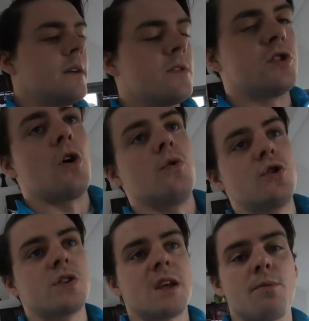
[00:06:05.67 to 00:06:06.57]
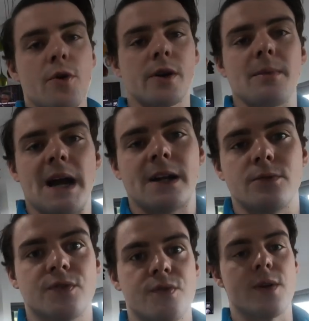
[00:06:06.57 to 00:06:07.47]
So just keep working back in
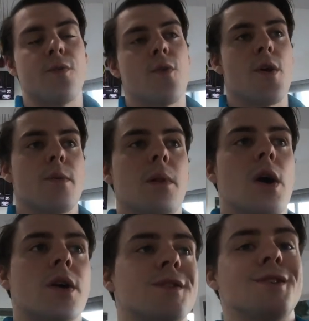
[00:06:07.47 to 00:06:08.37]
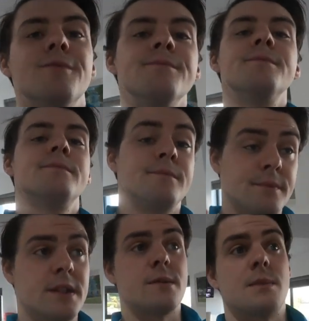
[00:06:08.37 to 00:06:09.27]
those 3 or 4 hour blocks. So
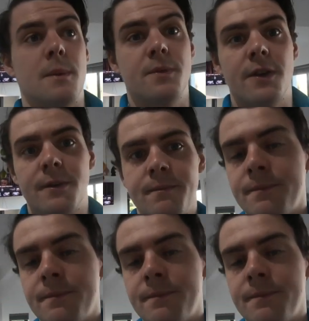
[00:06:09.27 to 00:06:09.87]
there's some tips for you.